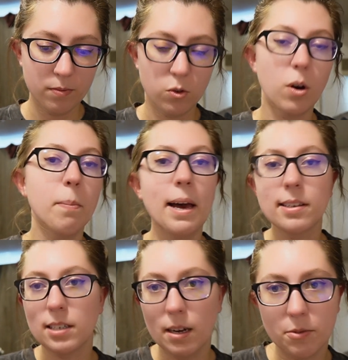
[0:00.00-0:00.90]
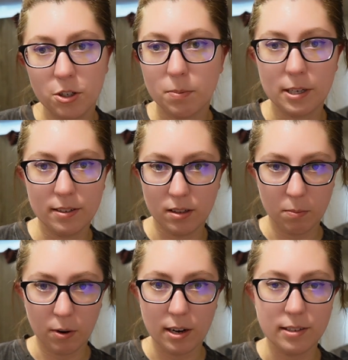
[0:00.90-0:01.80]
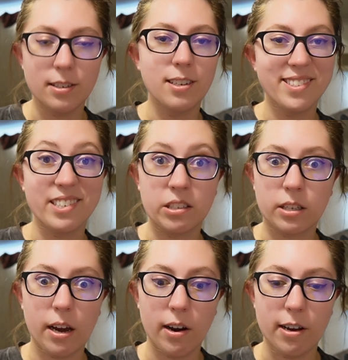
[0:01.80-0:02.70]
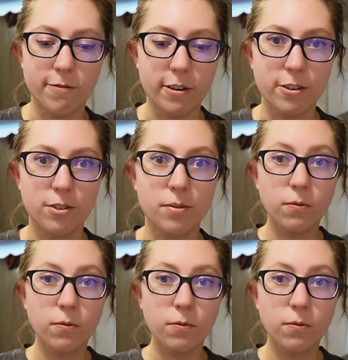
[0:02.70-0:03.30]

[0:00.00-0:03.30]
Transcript: Don't pass it up just because of the price. It does look scary at first.